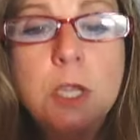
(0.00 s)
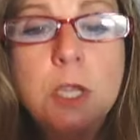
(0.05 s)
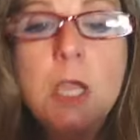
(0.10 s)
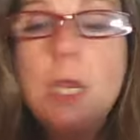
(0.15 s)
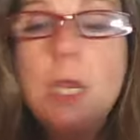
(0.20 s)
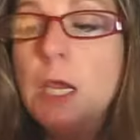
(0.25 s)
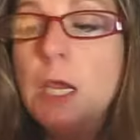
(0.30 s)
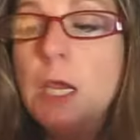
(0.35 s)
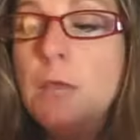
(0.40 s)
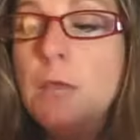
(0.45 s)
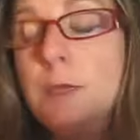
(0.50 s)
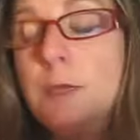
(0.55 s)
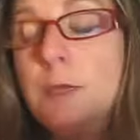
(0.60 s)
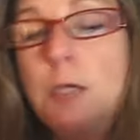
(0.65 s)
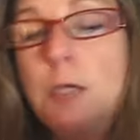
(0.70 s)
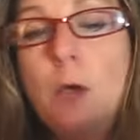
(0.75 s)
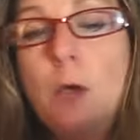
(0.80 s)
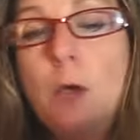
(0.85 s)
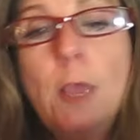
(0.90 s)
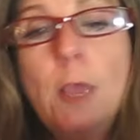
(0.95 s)
and then
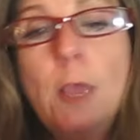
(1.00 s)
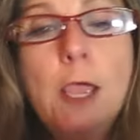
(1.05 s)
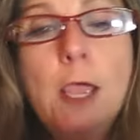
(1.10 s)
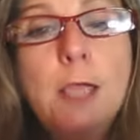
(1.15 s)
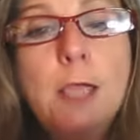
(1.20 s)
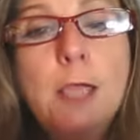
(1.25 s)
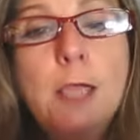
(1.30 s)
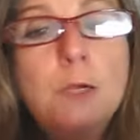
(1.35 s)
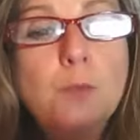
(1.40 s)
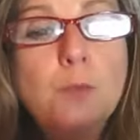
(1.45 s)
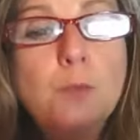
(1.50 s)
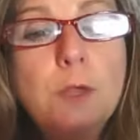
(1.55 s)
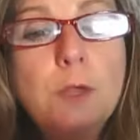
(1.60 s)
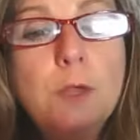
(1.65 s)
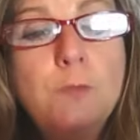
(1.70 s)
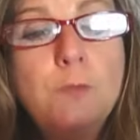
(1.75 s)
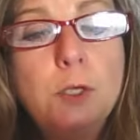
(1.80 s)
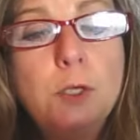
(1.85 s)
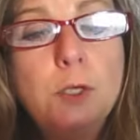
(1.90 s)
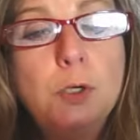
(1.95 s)
go ahead and
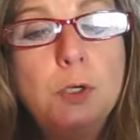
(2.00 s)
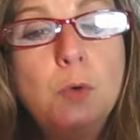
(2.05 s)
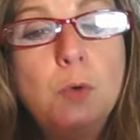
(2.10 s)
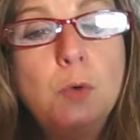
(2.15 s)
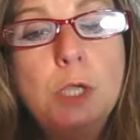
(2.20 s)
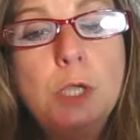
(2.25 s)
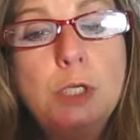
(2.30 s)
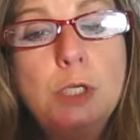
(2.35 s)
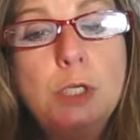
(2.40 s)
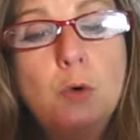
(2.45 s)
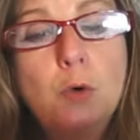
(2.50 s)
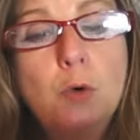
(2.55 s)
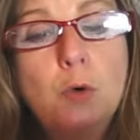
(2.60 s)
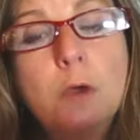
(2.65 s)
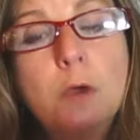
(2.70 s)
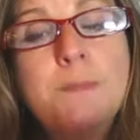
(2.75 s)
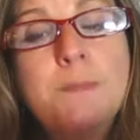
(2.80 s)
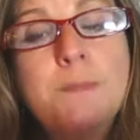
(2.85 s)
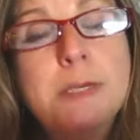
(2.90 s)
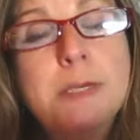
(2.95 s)
review your
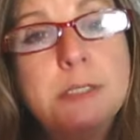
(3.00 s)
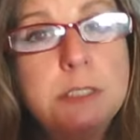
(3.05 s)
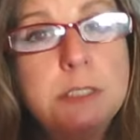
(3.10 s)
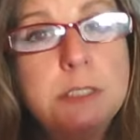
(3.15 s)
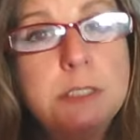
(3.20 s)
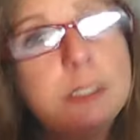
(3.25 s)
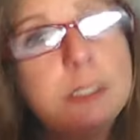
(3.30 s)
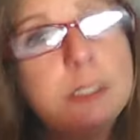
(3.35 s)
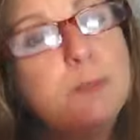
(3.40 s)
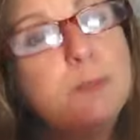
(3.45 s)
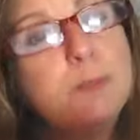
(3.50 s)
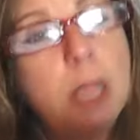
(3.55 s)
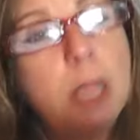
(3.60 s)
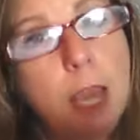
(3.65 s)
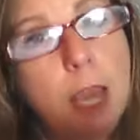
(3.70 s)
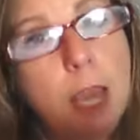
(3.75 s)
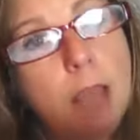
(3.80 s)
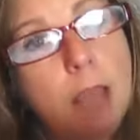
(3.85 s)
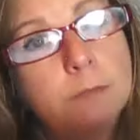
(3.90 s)
business plan.